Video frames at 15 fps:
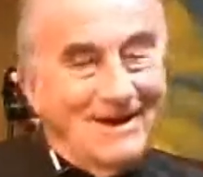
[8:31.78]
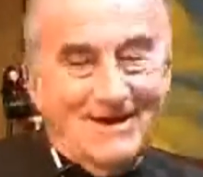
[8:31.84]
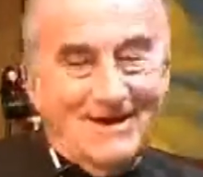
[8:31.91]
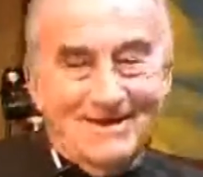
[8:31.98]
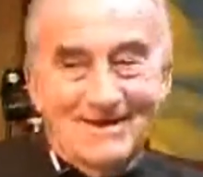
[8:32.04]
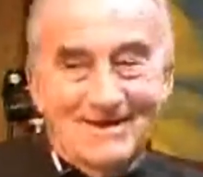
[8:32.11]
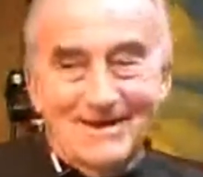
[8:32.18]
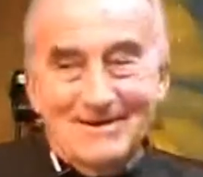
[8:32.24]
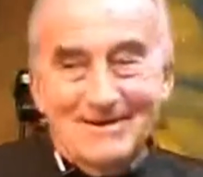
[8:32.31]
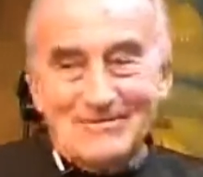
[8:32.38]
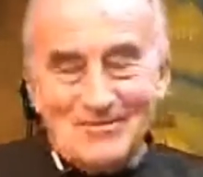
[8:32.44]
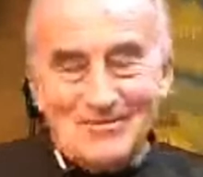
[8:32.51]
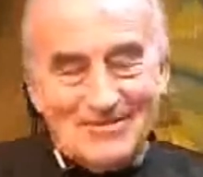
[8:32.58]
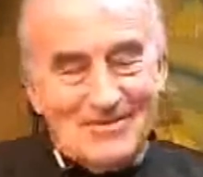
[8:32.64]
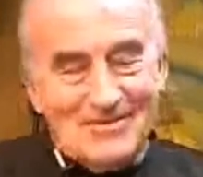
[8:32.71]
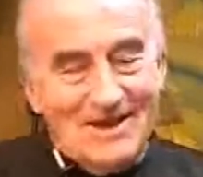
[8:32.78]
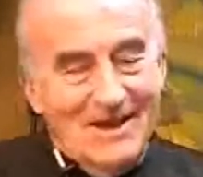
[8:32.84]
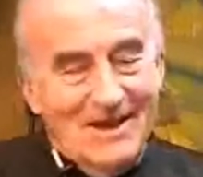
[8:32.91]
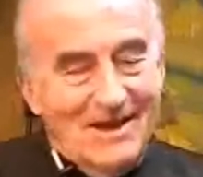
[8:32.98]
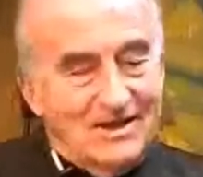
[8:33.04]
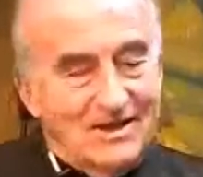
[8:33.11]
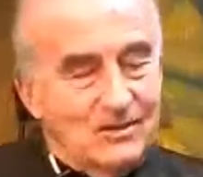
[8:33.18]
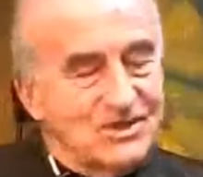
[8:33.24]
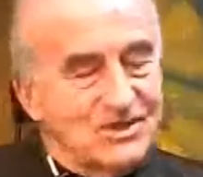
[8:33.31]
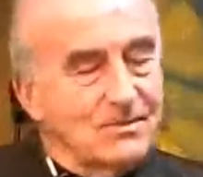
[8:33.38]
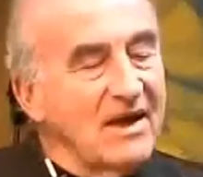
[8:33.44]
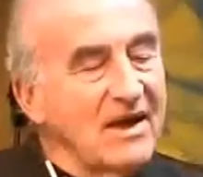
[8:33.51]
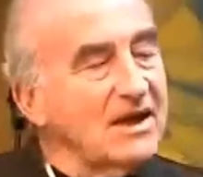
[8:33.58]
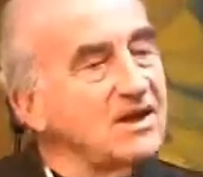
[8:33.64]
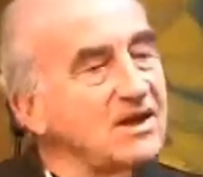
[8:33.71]
And and it was a
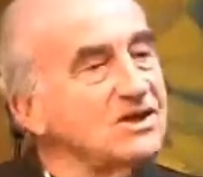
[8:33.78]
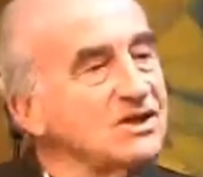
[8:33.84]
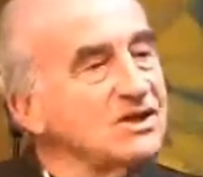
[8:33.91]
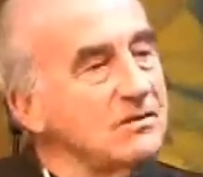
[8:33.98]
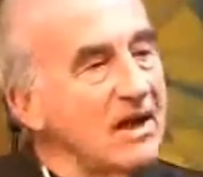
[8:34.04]
magnesium